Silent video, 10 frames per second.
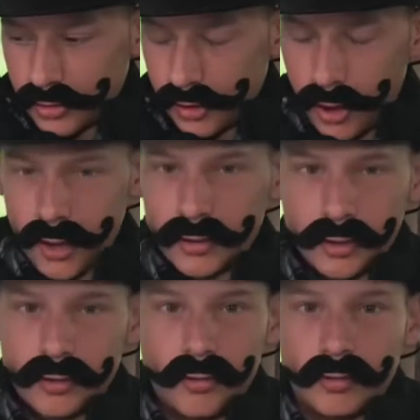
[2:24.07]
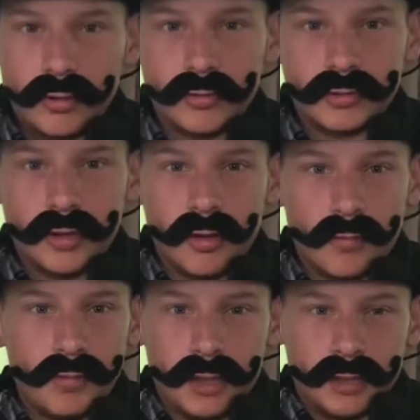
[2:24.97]
I didn't know there was gonna
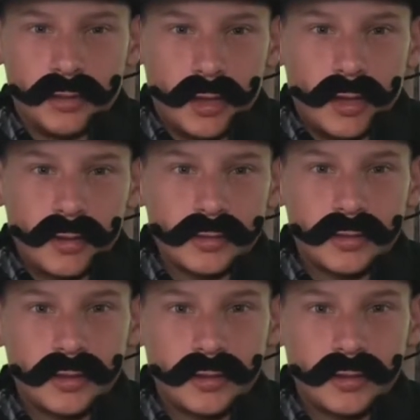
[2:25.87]
be a test.